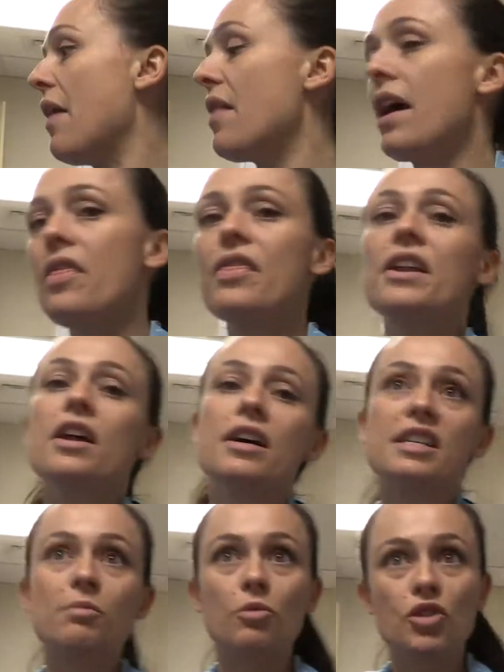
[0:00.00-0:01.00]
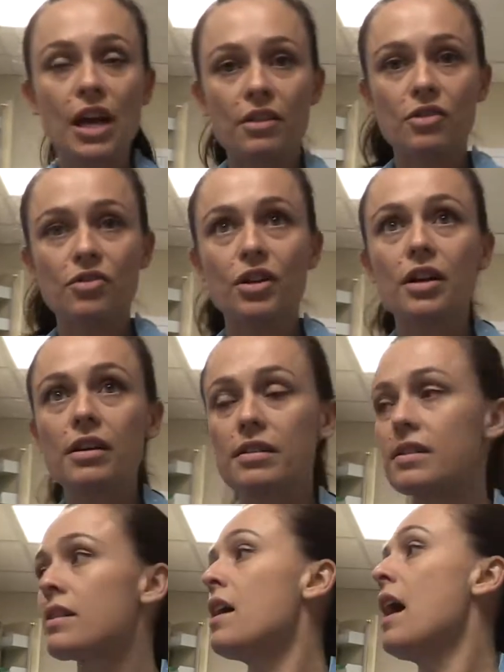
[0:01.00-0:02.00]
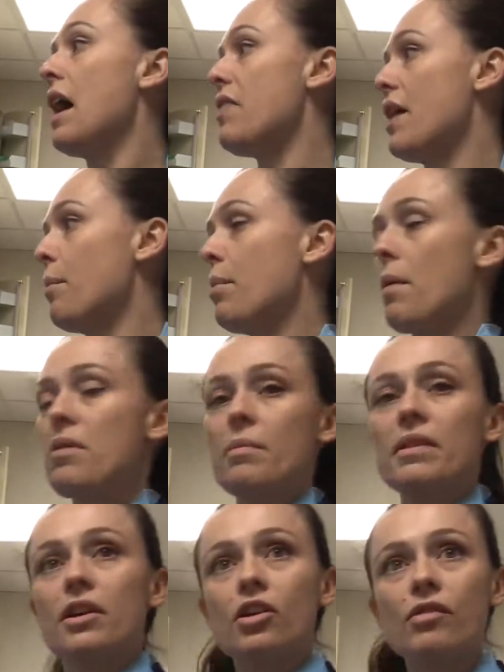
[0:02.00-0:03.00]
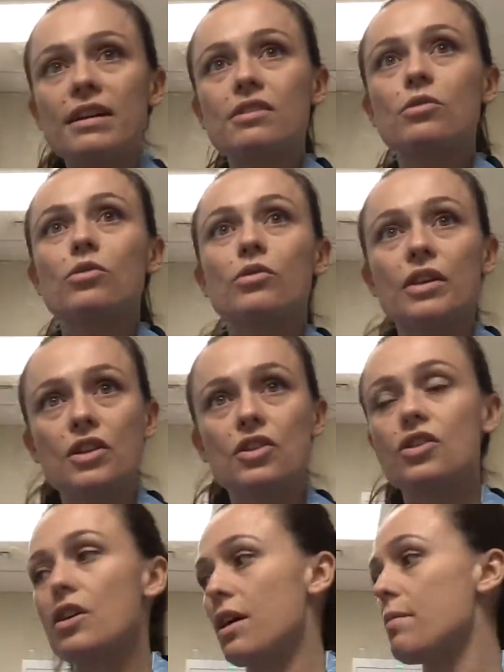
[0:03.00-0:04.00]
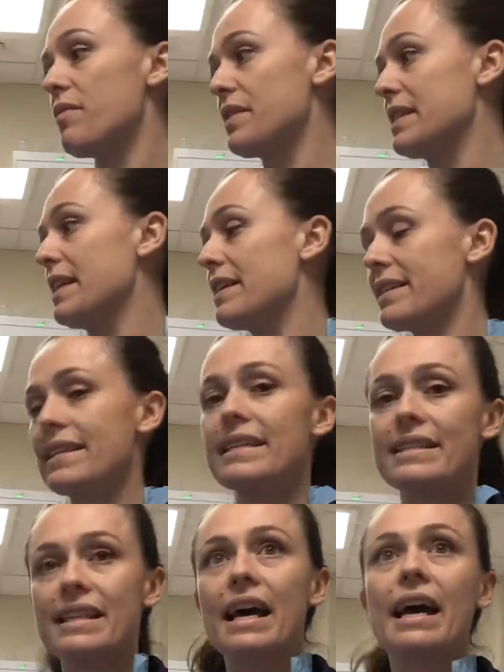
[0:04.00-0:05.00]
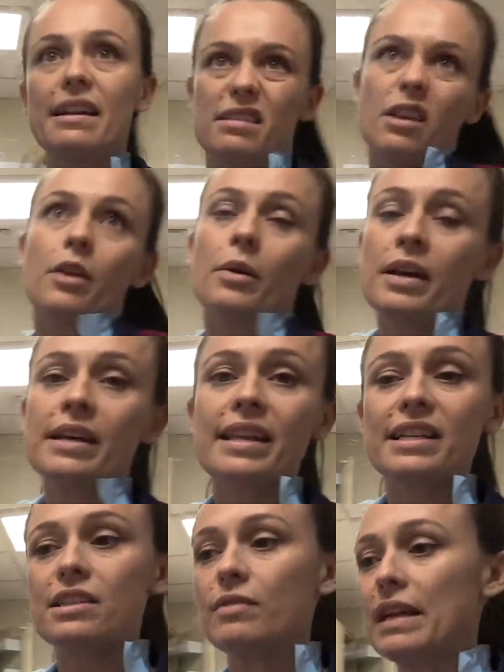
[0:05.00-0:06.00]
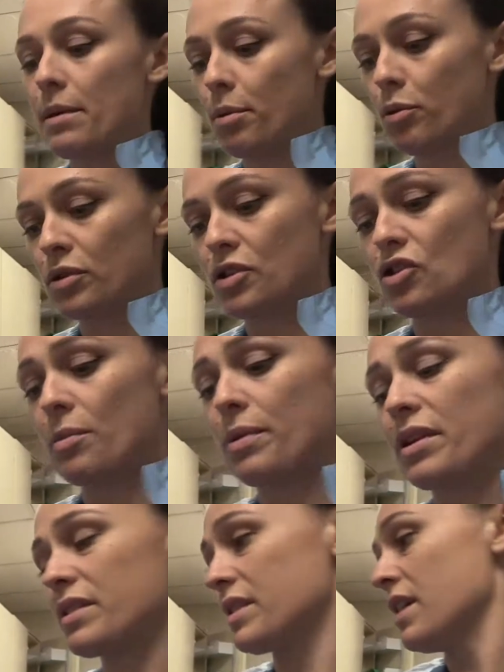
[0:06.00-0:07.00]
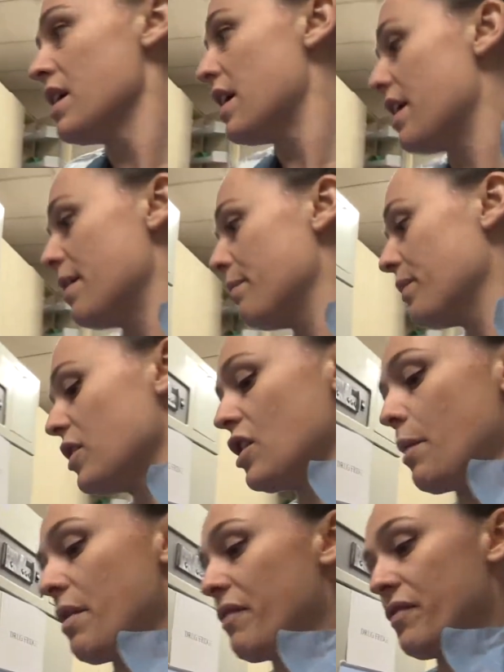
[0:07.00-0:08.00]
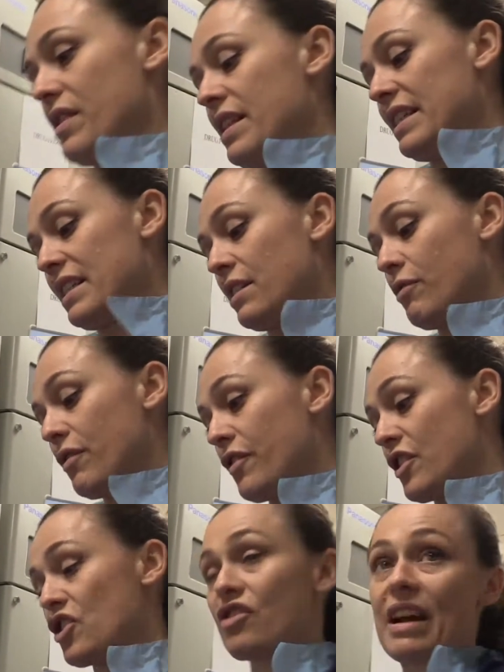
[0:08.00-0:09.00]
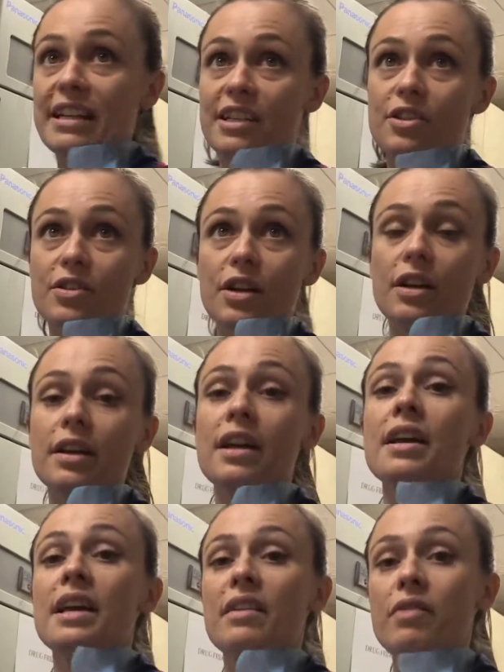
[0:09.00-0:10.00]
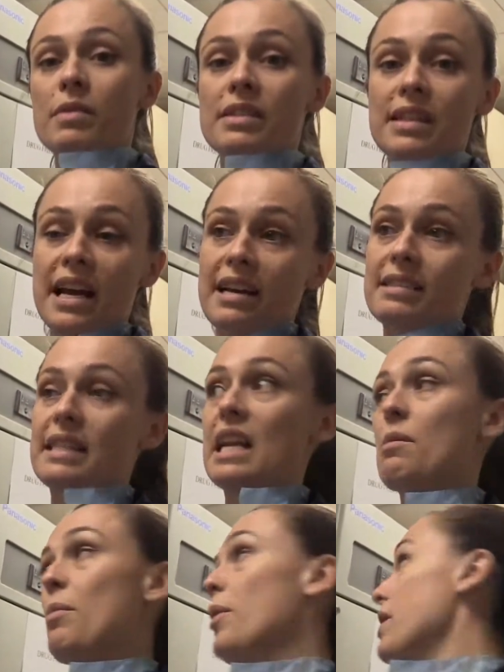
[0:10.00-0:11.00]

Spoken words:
and then the nurse will check the drugs and they'll put them in the correct storage facilities there. So that's a really important job, because you know, if this is a refrigerated drug, if it was to accidentally put